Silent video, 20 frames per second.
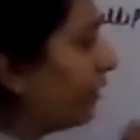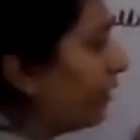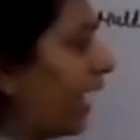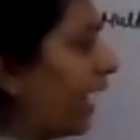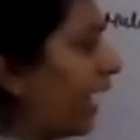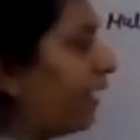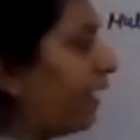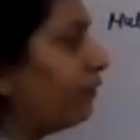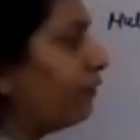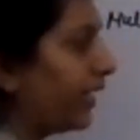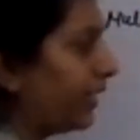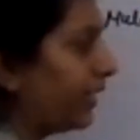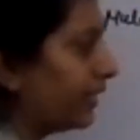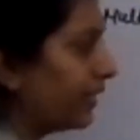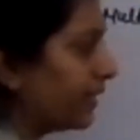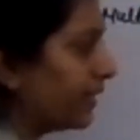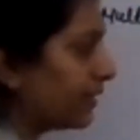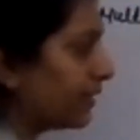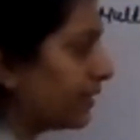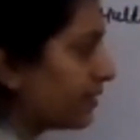So we
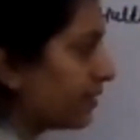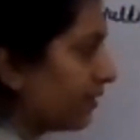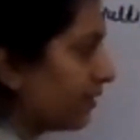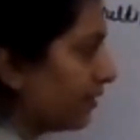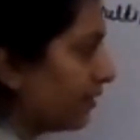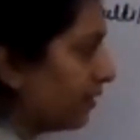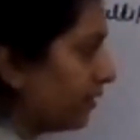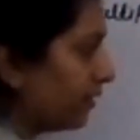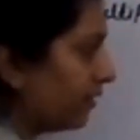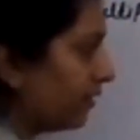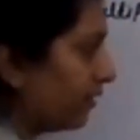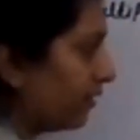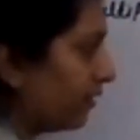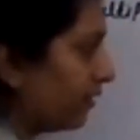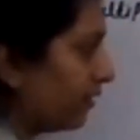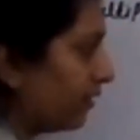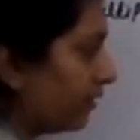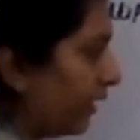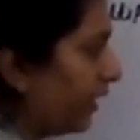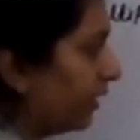have to write
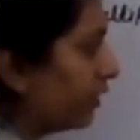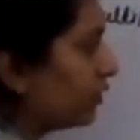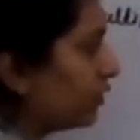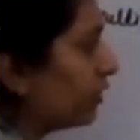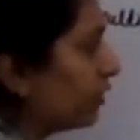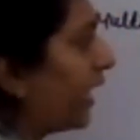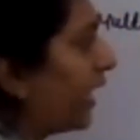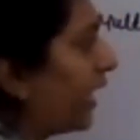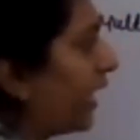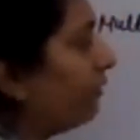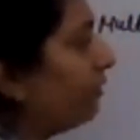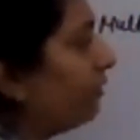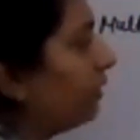this, right?